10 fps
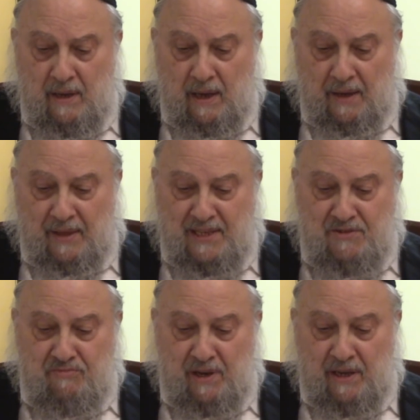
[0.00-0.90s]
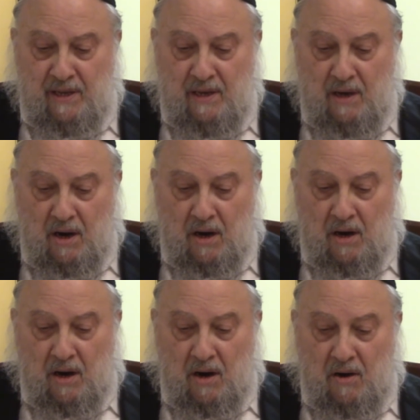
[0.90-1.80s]
And that's really
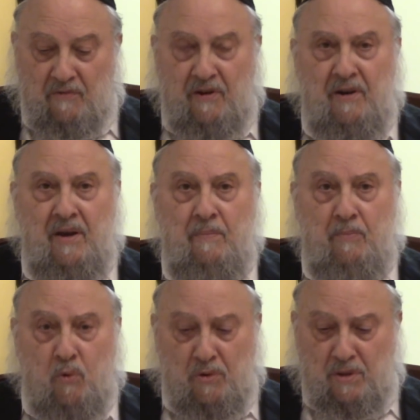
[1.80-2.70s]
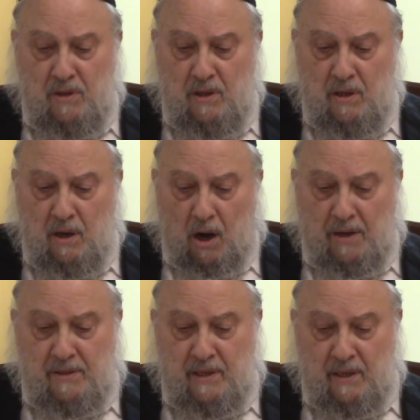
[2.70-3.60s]
a very important
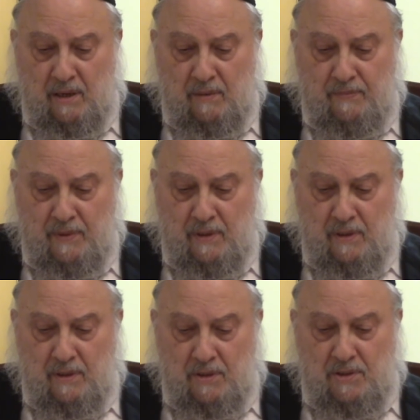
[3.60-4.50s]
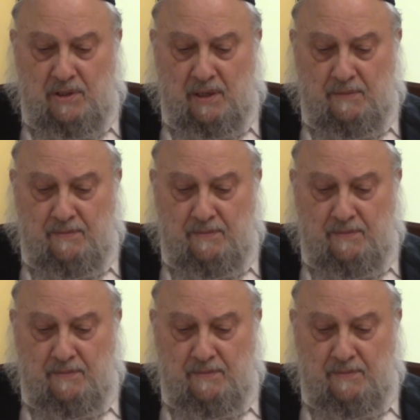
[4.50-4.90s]
idea, you see.